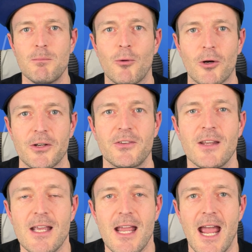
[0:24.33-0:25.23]
boards.
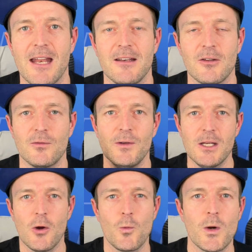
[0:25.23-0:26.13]
And in this
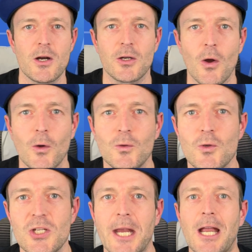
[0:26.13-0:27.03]
video, we're going to
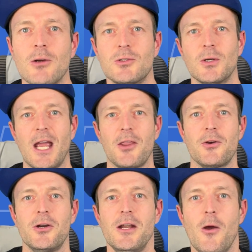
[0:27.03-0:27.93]
check out
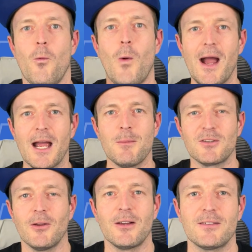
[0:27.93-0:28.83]
together why I'm
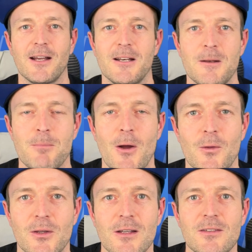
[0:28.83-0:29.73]
so excited
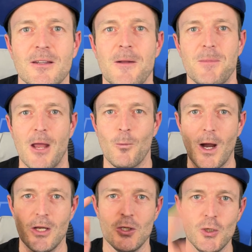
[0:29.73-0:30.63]
about this and
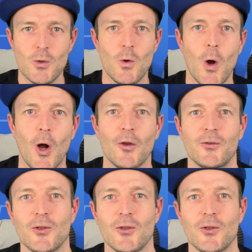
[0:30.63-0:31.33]
why you also